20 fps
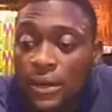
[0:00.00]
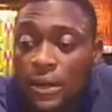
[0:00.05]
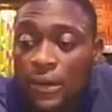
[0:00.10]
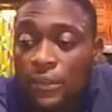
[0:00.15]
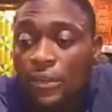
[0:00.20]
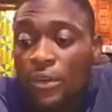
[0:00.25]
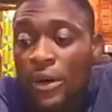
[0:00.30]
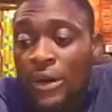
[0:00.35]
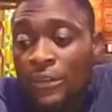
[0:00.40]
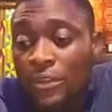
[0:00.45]

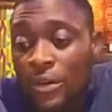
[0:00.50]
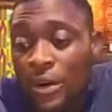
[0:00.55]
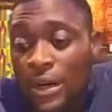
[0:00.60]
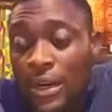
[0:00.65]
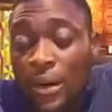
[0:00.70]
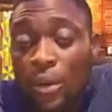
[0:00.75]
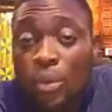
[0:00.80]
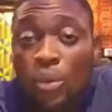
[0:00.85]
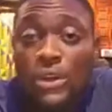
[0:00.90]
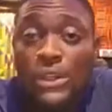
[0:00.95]
for
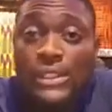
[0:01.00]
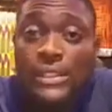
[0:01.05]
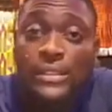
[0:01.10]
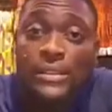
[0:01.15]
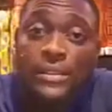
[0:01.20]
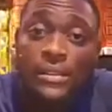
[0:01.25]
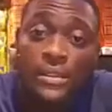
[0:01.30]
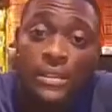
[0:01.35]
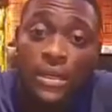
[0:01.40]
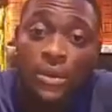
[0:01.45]
an award.
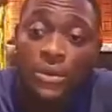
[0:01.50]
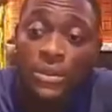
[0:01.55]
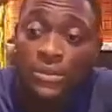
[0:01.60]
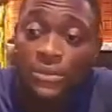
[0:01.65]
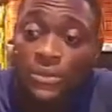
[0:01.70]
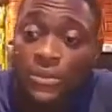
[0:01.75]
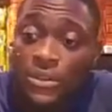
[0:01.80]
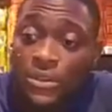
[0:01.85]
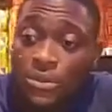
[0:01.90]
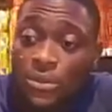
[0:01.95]
That was the
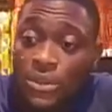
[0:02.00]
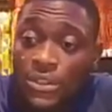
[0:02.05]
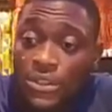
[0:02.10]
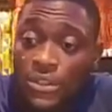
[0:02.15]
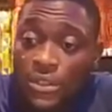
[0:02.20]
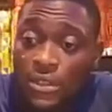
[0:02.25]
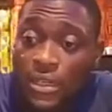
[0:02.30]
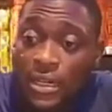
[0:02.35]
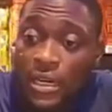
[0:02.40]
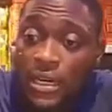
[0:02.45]
first
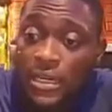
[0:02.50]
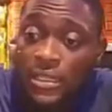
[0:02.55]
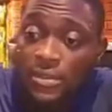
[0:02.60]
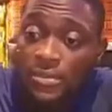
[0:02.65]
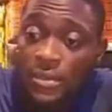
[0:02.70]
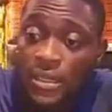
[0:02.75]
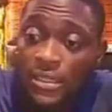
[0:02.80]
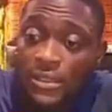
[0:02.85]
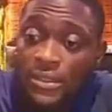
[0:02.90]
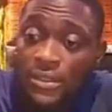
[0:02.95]
question I
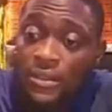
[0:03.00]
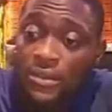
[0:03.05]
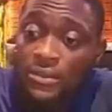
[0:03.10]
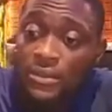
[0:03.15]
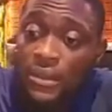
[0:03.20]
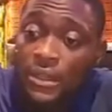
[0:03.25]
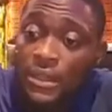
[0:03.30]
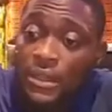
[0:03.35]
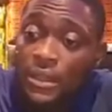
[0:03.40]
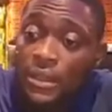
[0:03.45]
asked myself,
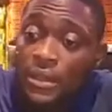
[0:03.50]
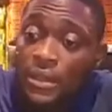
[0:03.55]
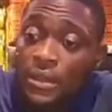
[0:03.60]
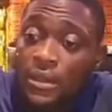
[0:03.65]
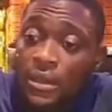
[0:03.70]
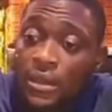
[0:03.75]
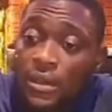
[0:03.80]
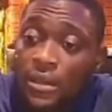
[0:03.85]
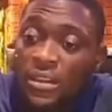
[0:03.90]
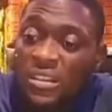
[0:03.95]

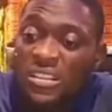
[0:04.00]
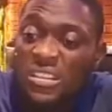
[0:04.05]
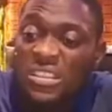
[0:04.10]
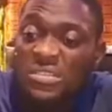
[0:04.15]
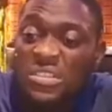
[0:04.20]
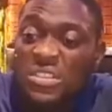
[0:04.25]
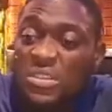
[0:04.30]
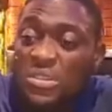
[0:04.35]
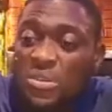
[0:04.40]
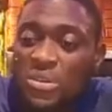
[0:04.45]

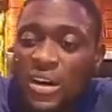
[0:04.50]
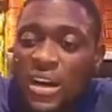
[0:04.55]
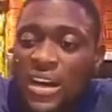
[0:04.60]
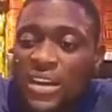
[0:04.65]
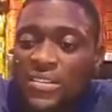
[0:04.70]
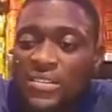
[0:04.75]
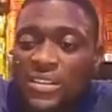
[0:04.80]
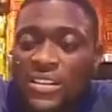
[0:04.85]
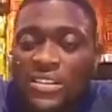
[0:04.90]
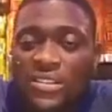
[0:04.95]
even though
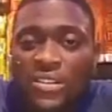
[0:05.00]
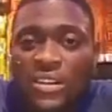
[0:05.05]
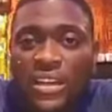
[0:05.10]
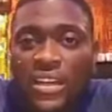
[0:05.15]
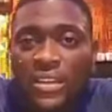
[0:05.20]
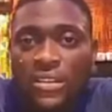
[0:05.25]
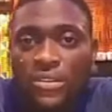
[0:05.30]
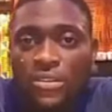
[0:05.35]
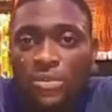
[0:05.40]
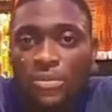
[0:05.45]
I really don't
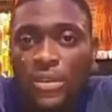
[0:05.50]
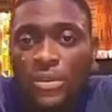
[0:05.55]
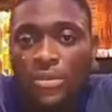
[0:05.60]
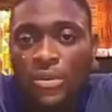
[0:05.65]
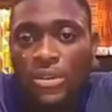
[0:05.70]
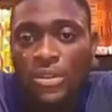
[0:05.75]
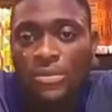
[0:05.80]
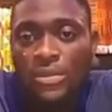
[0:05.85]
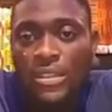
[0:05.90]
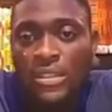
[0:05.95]
get into
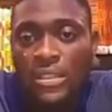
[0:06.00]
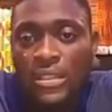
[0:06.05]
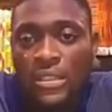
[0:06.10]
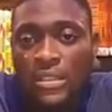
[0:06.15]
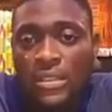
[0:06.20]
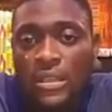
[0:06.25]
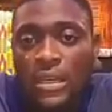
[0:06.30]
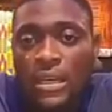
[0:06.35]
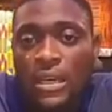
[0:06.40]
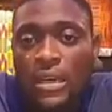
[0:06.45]
people's
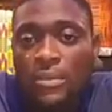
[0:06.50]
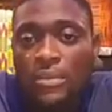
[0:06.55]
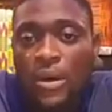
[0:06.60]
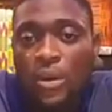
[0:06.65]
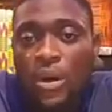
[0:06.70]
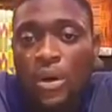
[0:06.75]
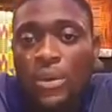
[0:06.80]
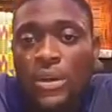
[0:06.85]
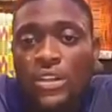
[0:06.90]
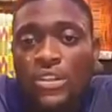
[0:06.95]
business. But
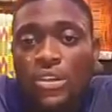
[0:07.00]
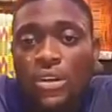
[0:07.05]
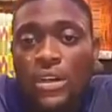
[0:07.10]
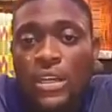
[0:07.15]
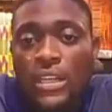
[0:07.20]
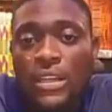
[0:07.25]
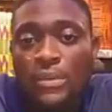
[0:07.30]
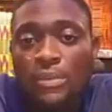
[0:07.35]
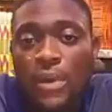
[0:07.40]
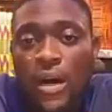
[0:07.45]
when we're
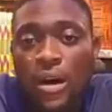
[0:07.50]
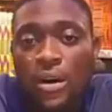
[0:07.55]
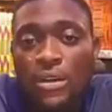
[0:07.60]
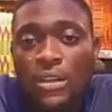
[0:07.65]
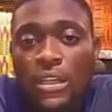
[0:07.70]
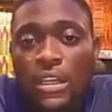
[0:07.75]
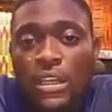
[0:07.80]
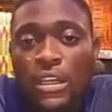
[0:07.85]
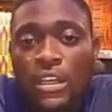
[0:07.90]
talking about